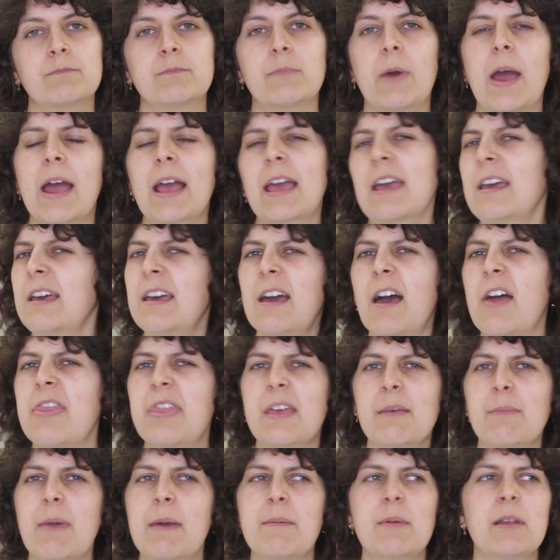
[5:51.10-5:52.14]
bracket, I
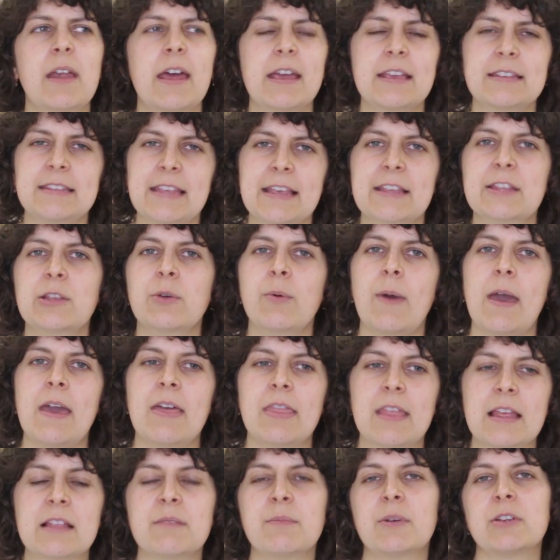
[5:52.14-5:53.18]
think maybe like 6 to
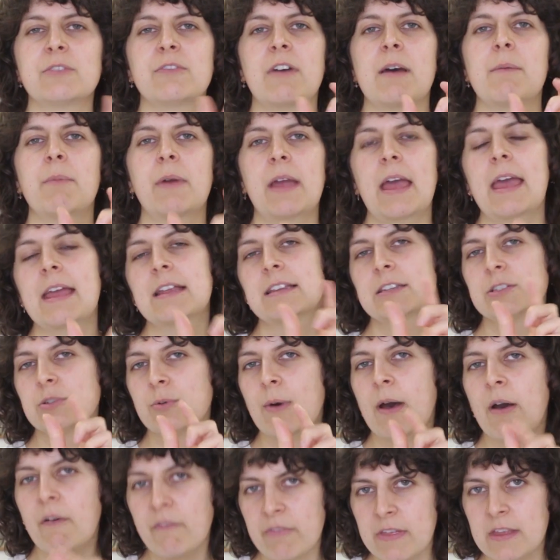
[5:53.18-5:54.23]
8, this much fabric, 8 to
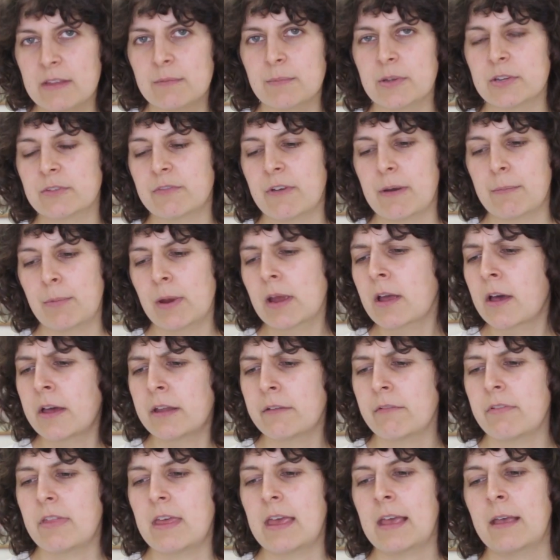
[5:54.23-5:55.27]
12, this much fabric
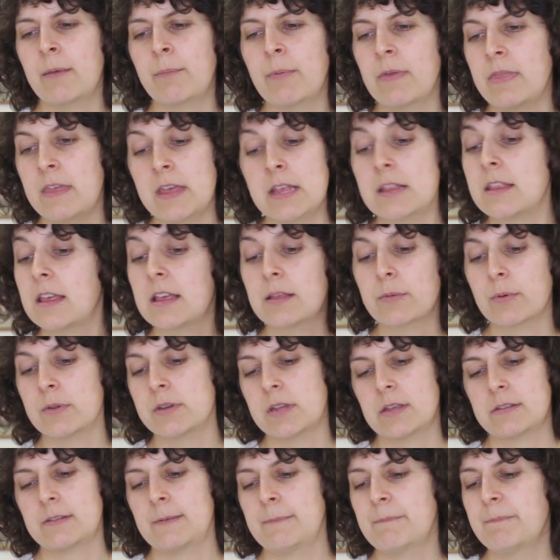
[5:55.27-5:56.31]
kind of thing, but this one
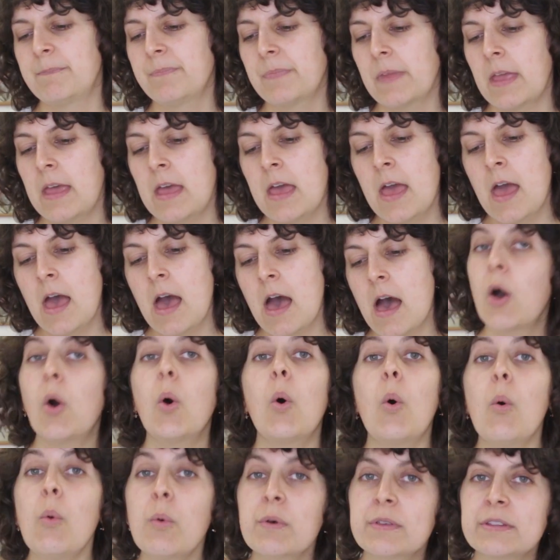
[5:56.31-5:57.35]
doesn't.
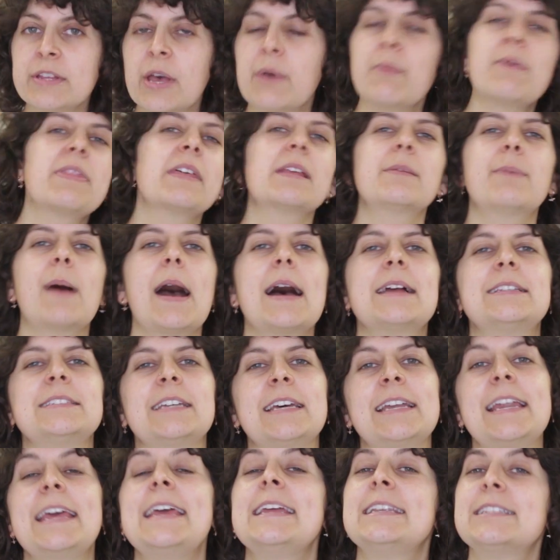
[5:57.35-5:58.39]
Also with this
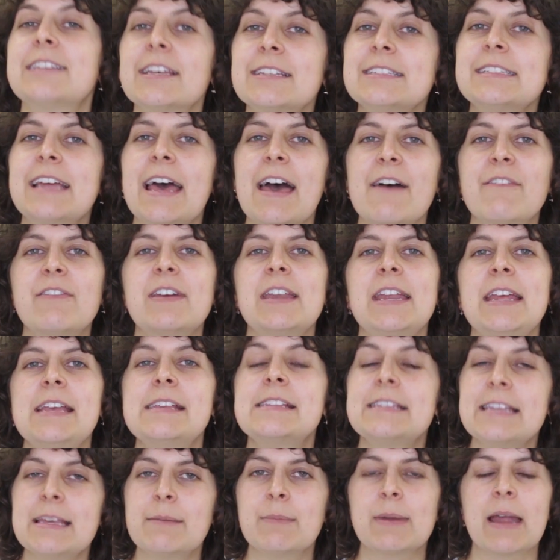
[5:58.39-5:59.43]
pattern, it doesn't have any
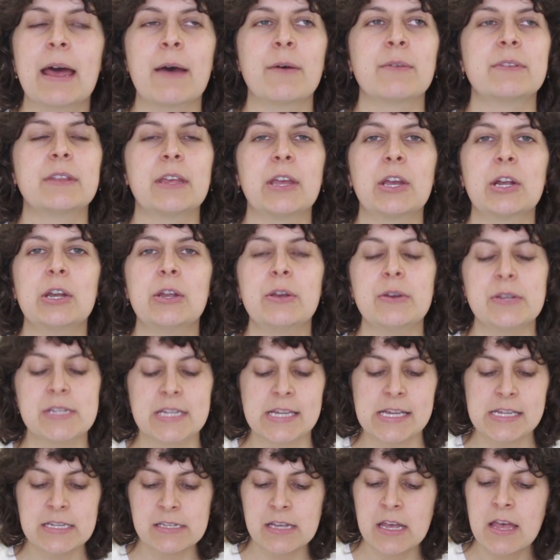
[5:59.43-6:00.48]
seam allowance
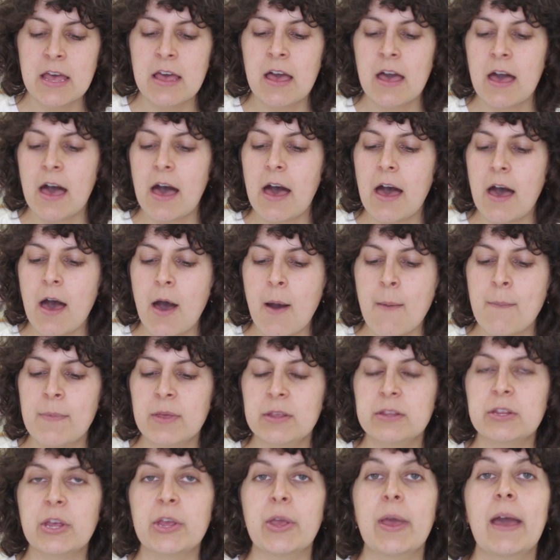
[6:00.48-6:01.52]
included,
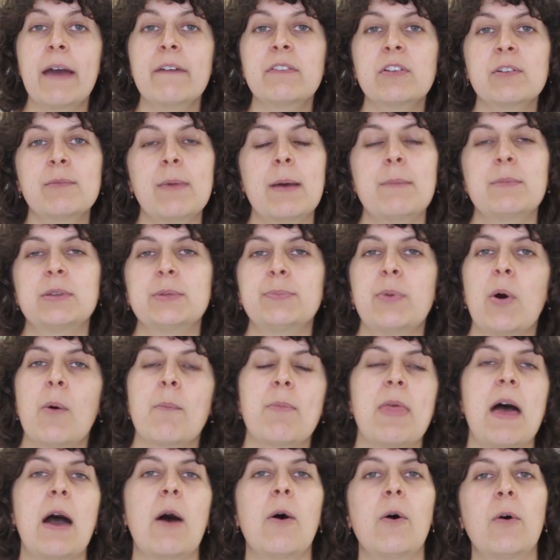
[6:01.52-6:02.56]
so you have to remember to
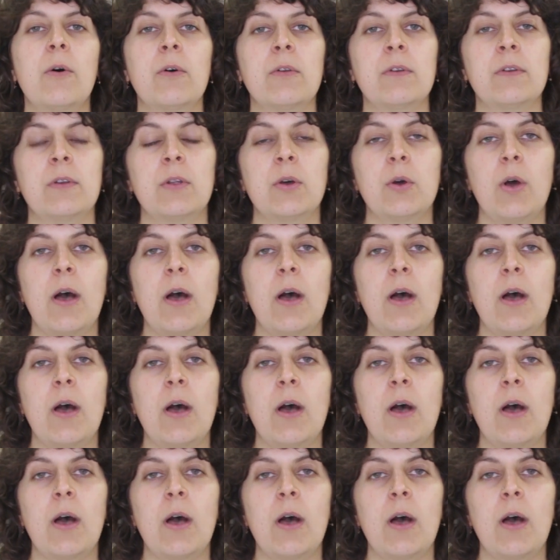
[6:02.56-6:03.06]
pop that on